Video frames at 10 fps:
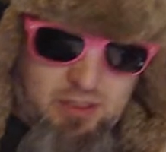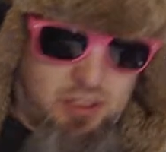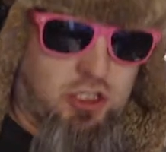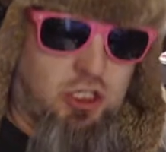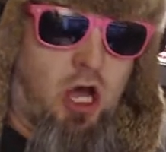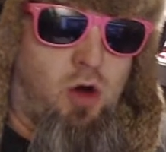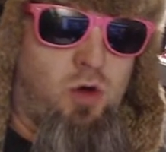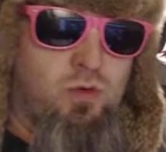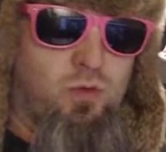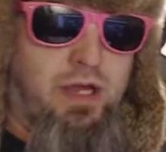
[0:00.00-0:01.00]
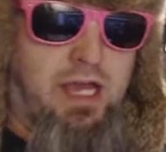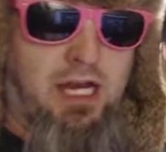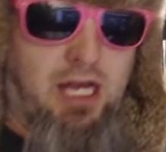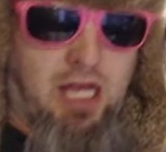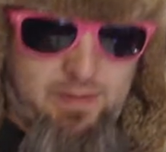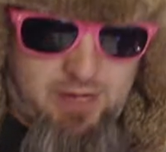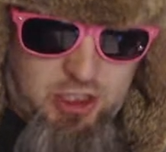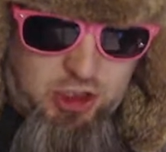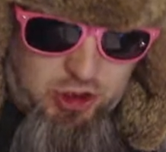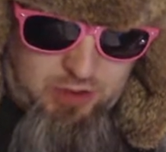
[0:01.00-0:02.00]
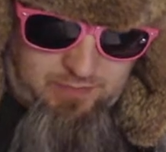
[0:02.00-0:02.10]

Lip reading: So, we get an image